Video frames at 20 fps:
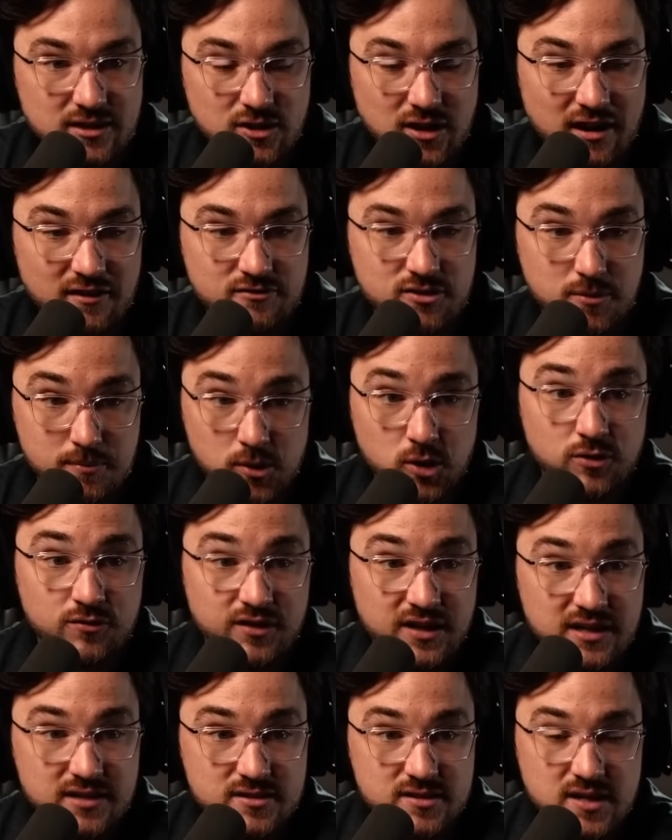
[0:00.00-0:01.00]
You have the
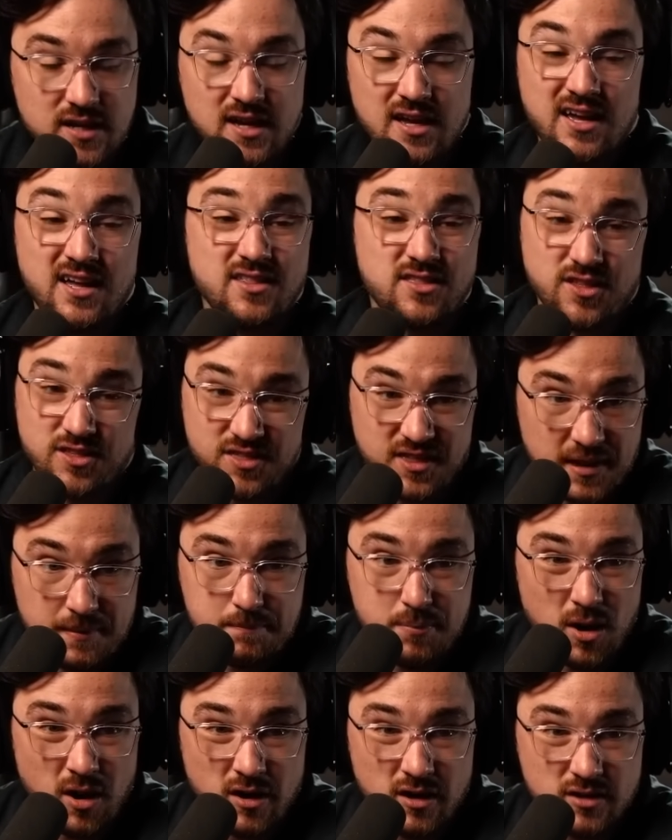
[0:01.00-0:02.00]
movies, the theme
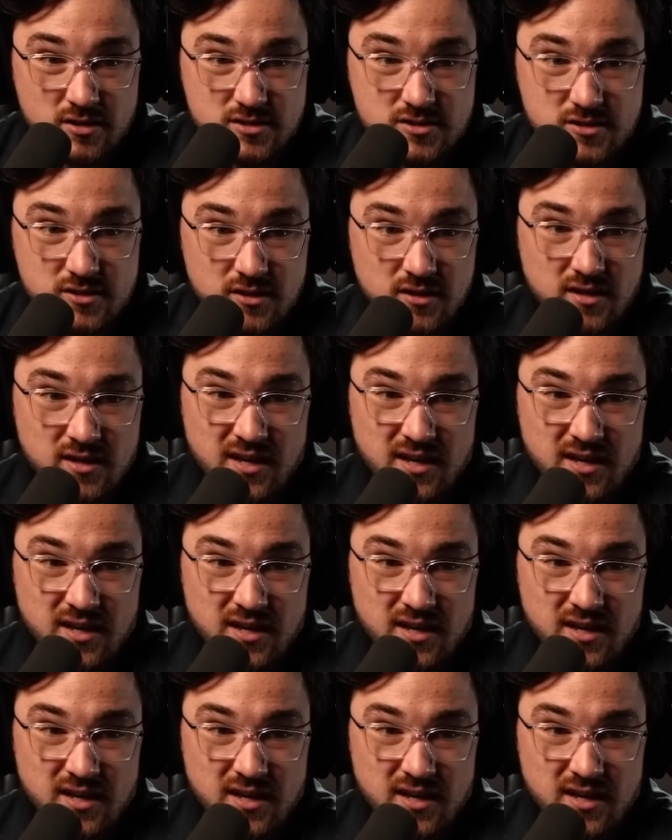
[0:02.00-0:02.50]
parks,